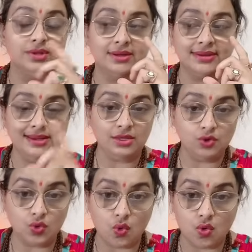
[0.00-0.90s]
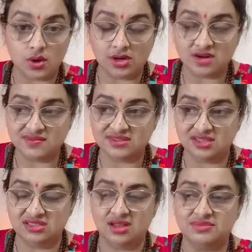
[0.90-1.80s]
They're reading your old
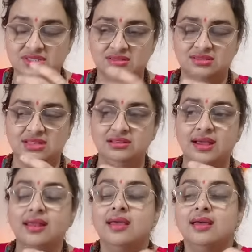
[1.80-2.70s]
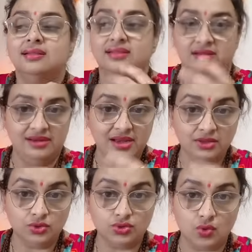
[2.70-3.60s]
conversation. I'm seeing that they're reading
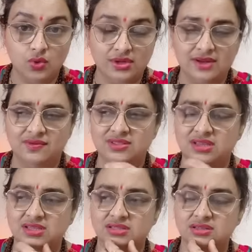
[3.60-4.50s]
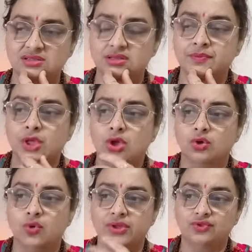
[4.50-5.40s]
those old conversations,
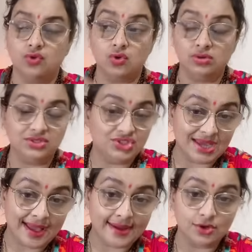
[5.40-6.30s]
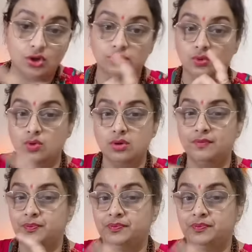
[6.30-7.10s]
going through old chat, all the old,